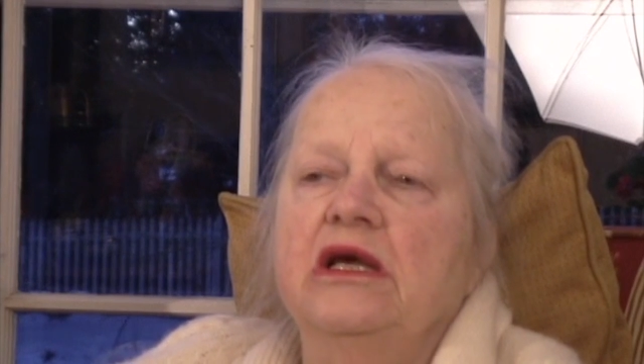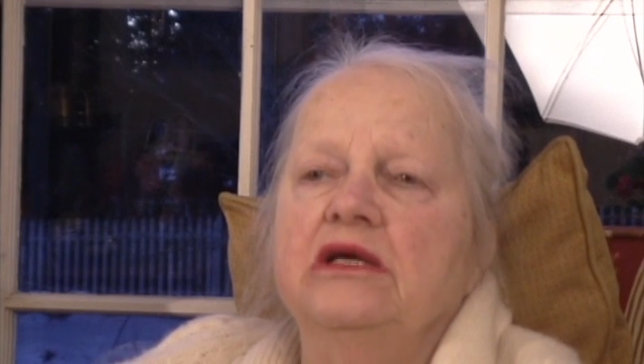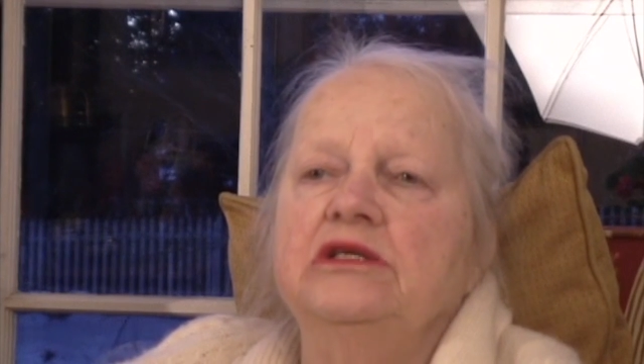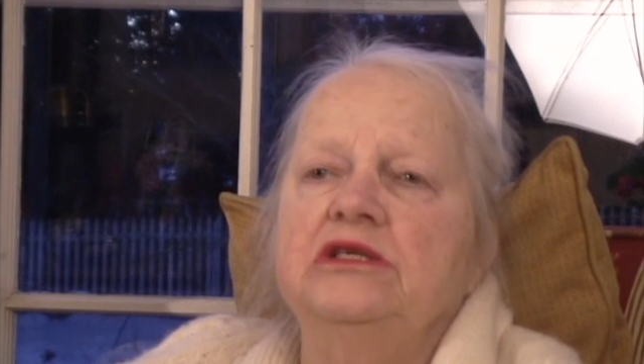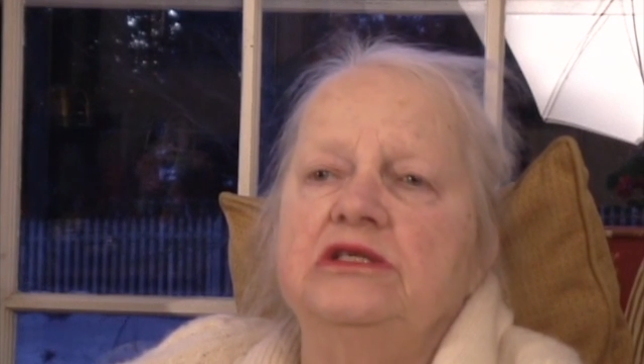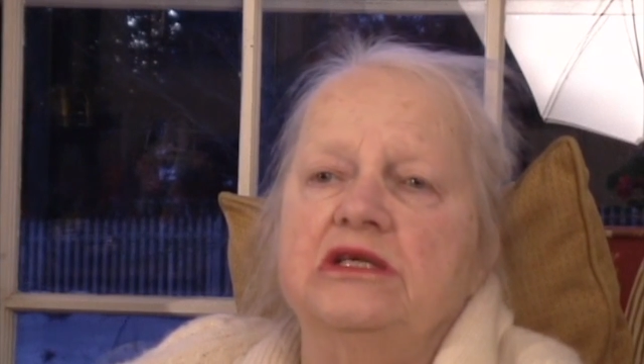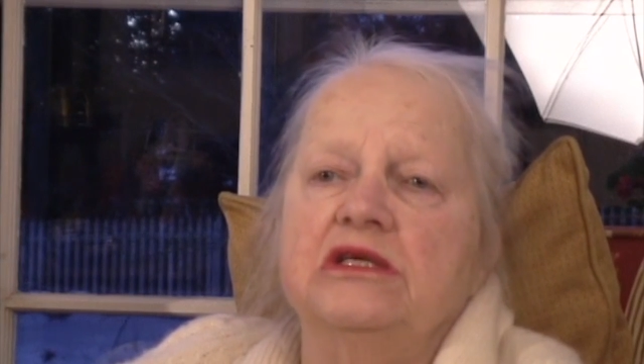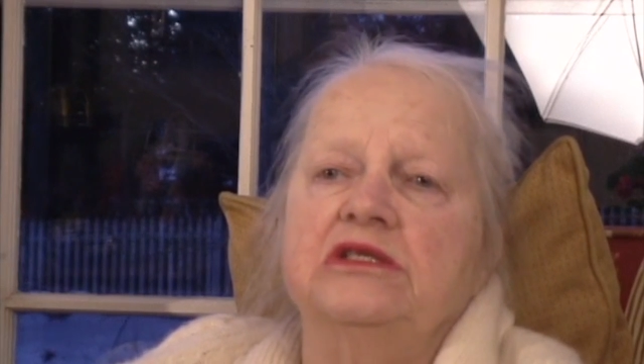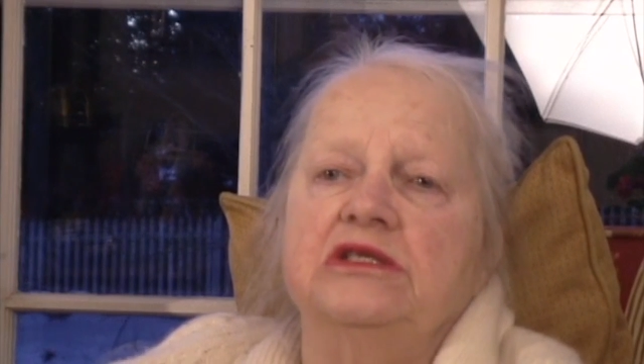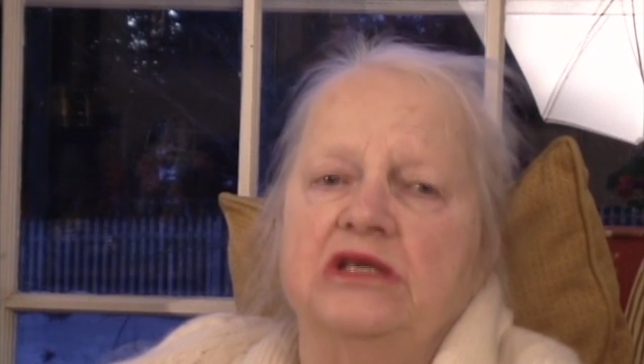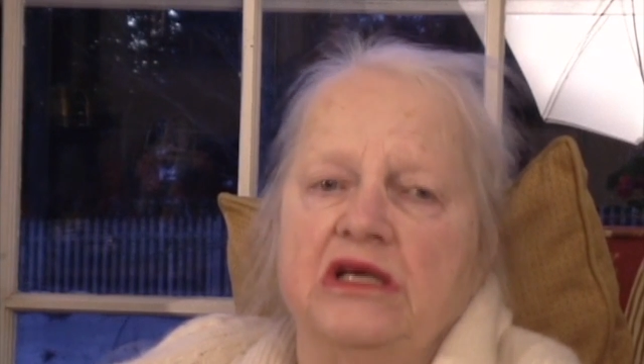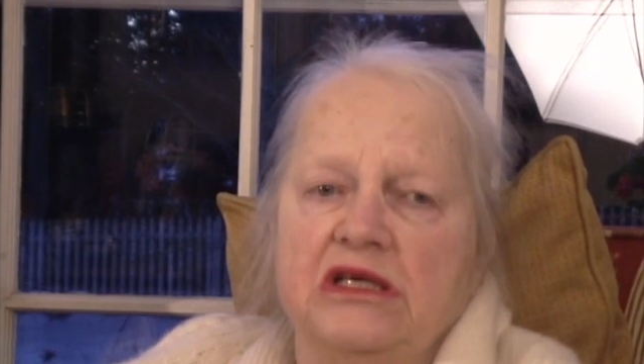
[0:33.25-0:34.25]
And she said,
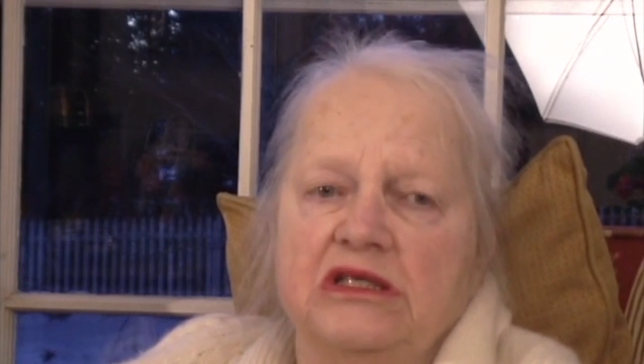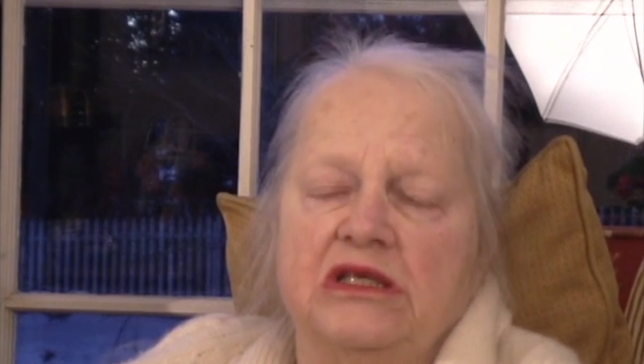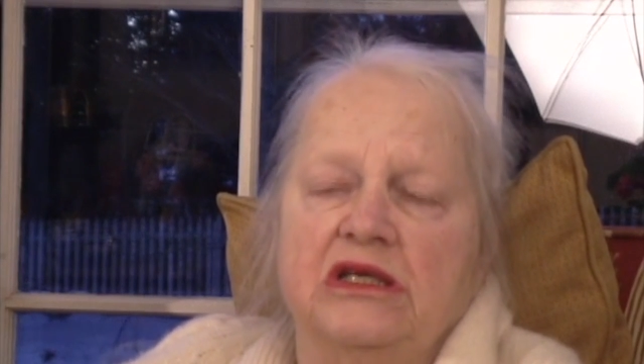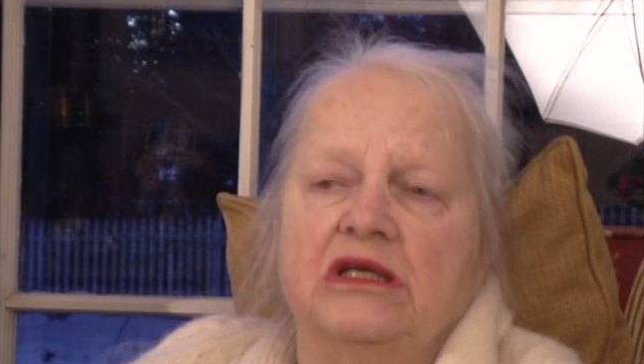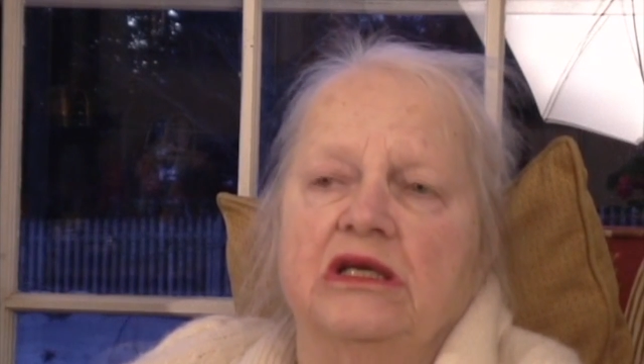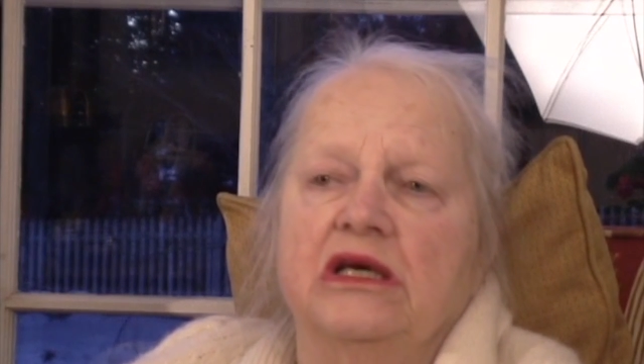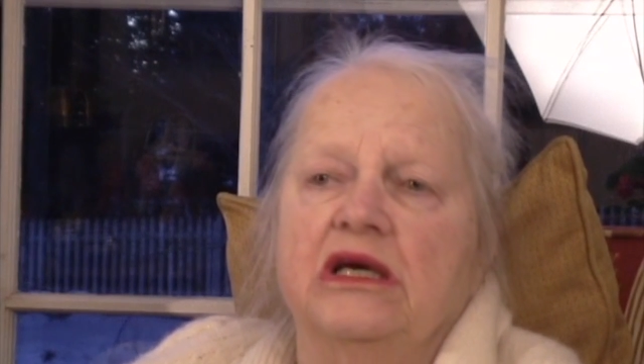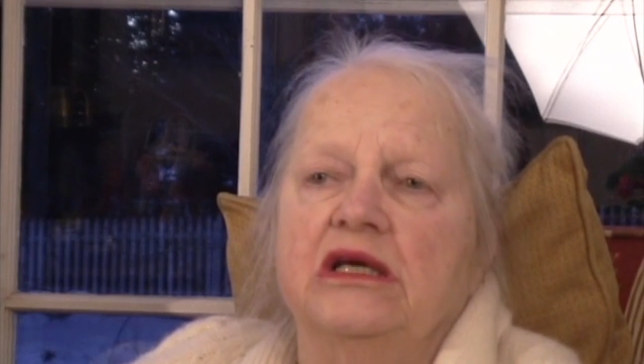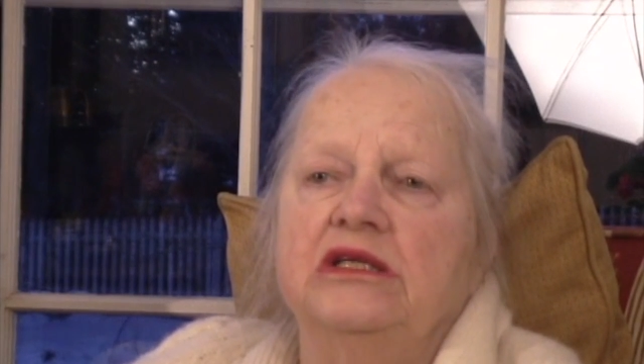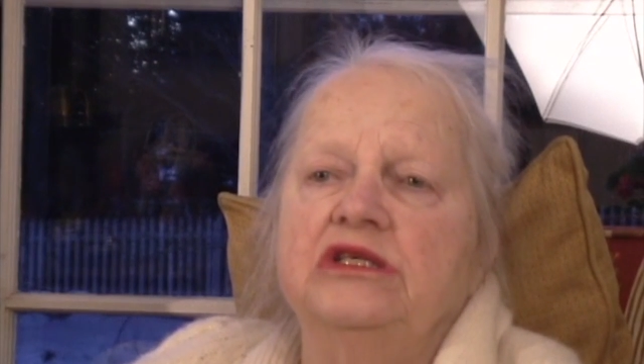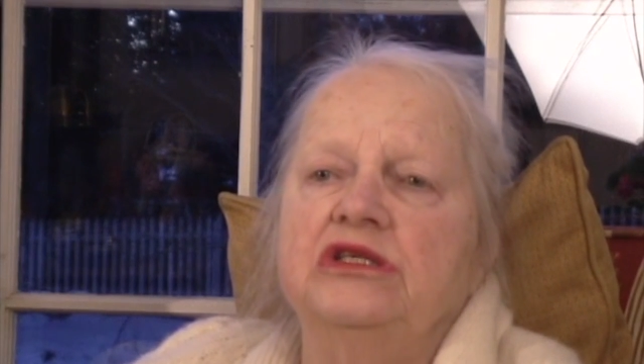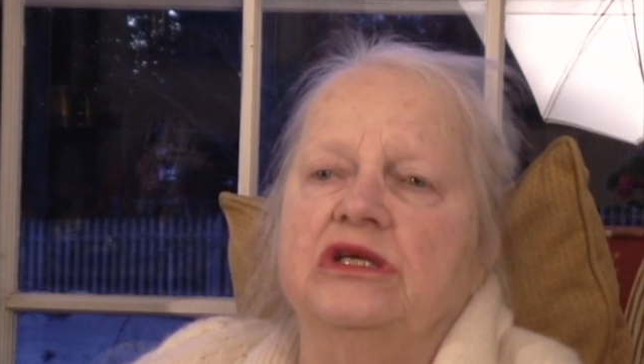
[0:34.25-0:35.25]
"She is in the
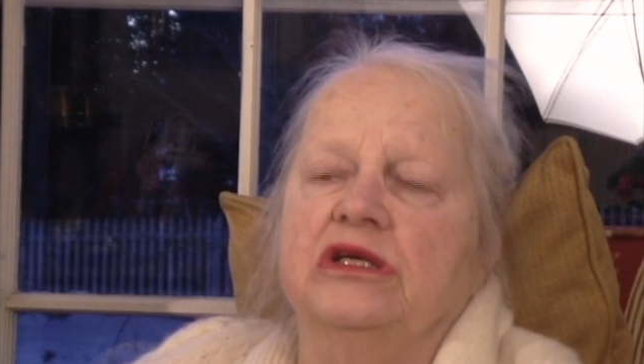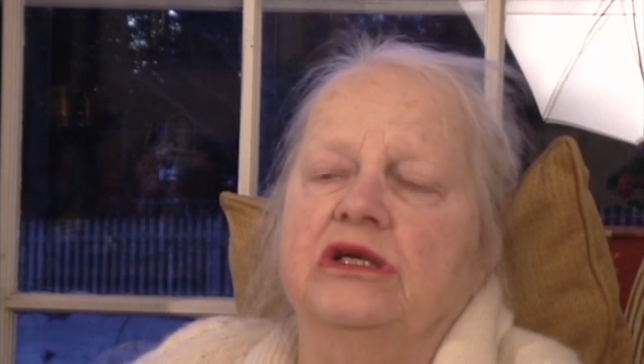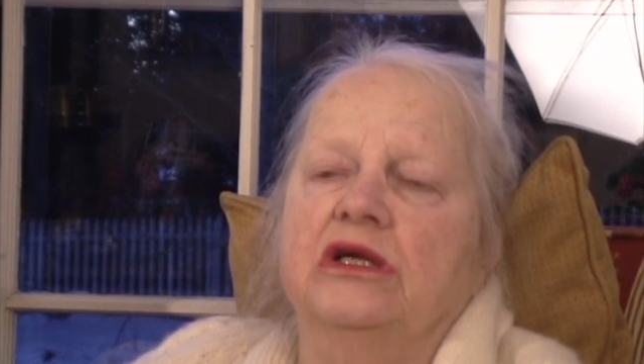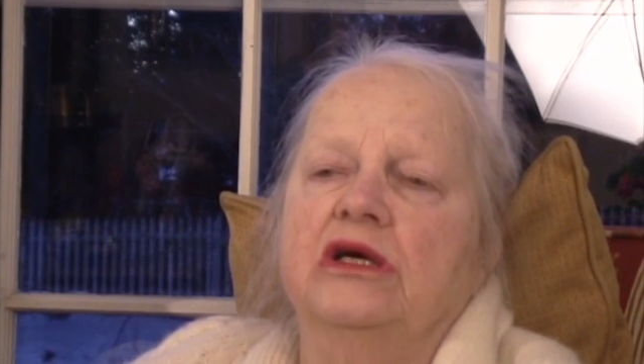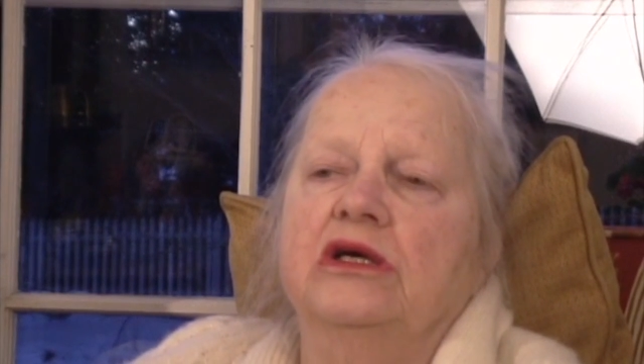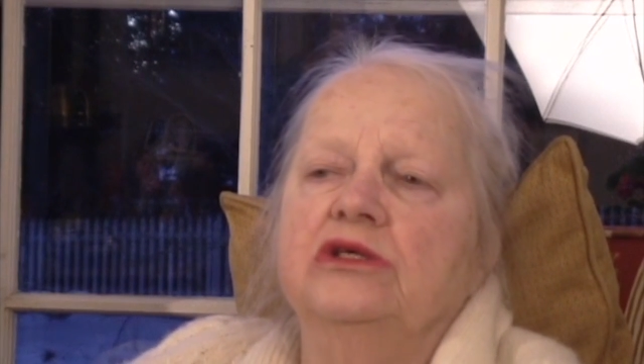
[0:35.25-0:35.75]
kitchen."